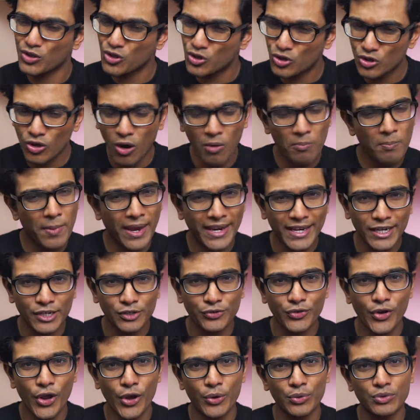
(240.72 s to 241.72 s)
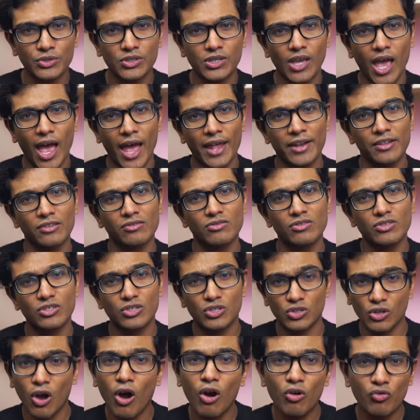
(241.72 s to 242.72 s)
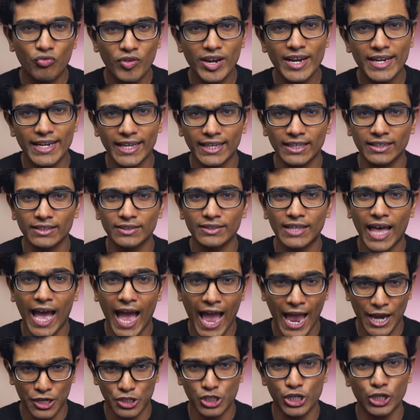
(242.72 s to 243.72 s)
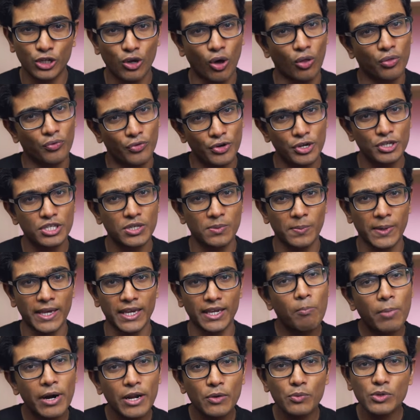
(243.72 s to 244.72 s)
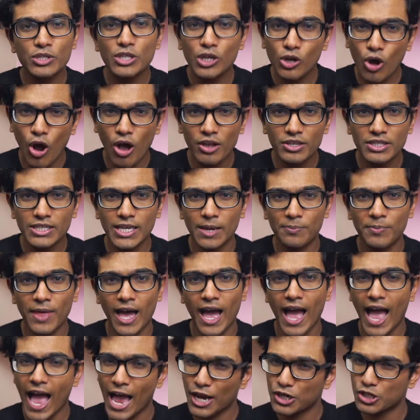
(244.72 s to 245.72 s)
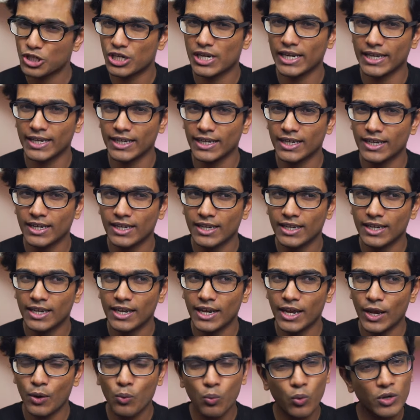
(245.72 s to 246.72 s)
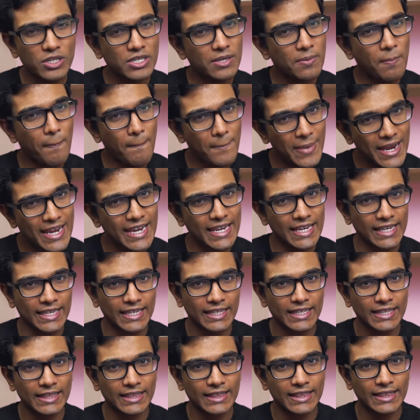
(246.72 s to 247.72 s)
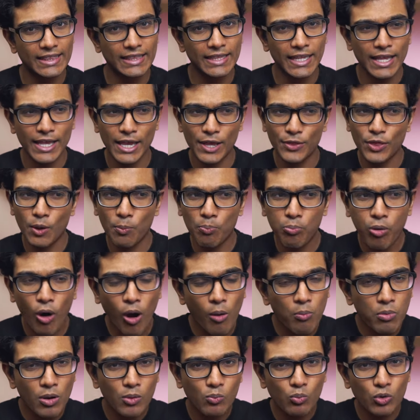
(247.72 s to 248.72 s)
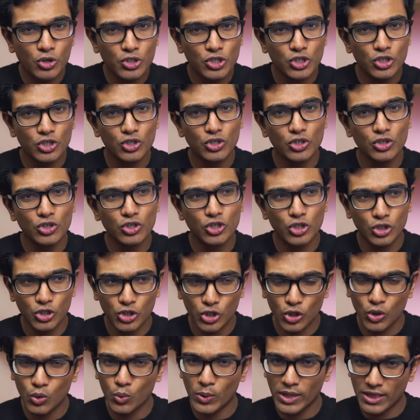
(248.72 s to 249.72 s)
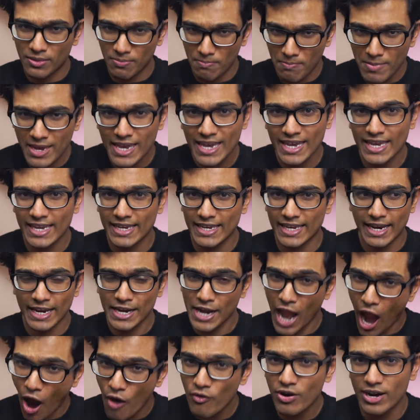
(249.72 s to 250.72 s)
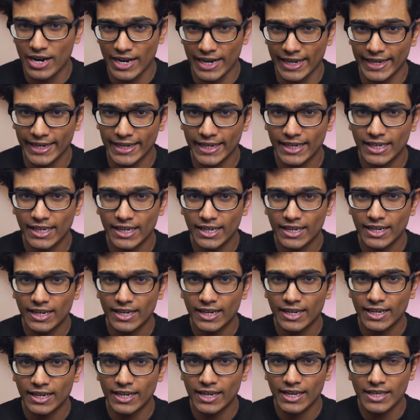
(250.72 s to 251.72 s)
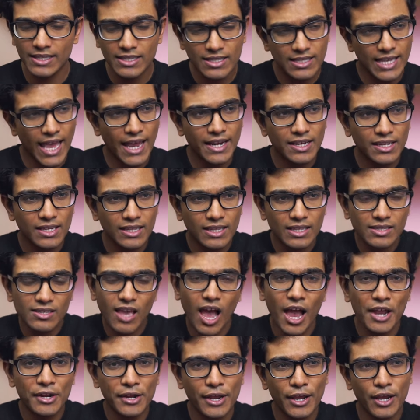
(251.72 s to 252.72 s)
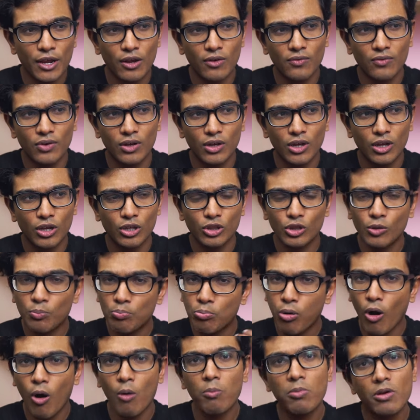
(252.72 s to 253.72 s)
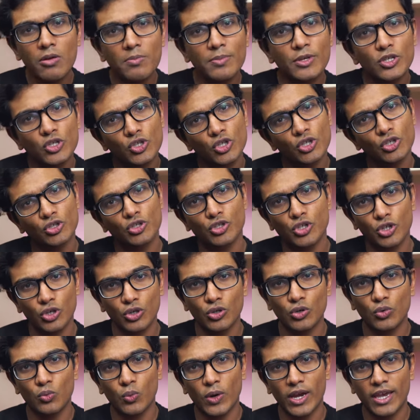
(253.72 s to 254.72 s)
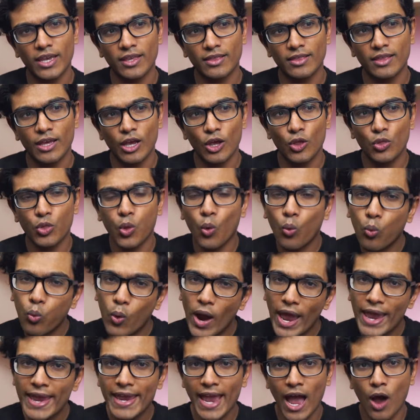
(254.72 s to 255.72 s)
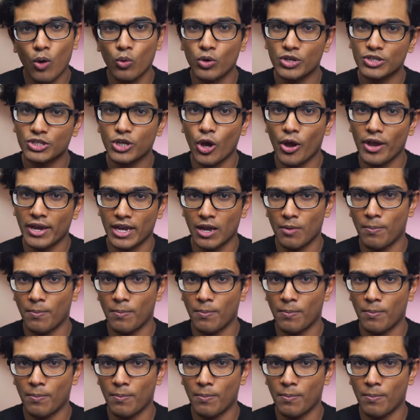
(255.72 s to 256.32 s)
stop making notes and start reading that actually got through to me, but it was the concept that actually, it wasn't me. The problem wasn't to do with me inherently. Instead, this idea of the problem is to do with the way I was going